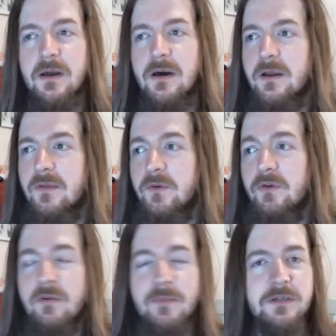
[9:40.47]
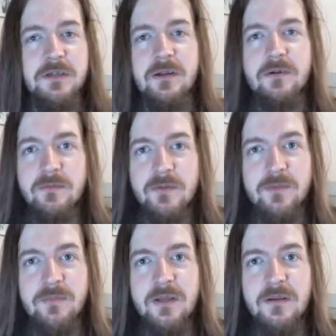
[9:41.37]
If you're new to my channel,
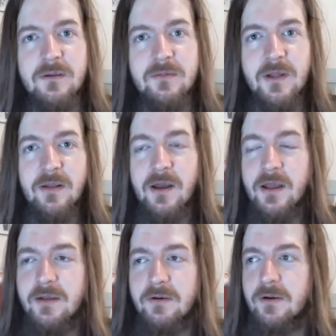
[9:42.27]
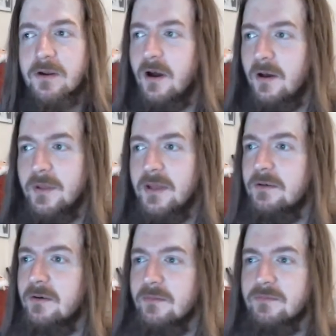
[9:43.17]
leave me a like or a
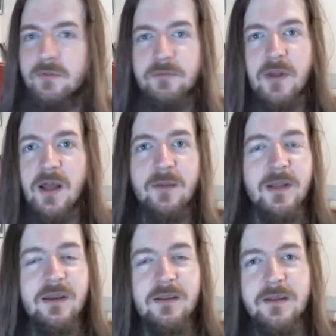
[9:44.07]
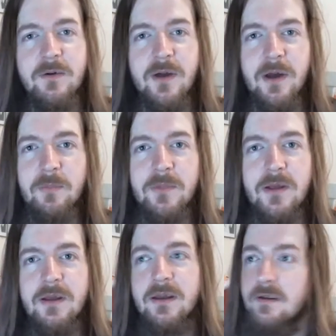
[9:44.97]
comment or subscribe. Anything will help,
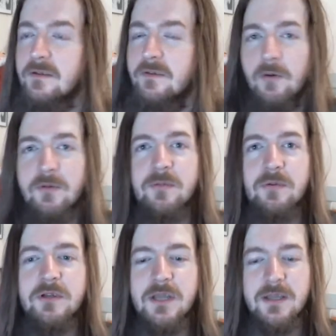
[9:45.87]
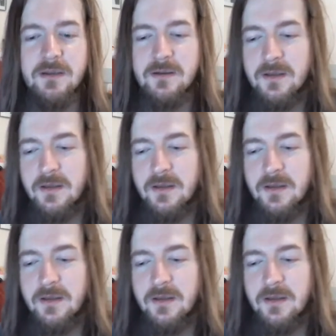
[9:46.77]
and it's always appreciated.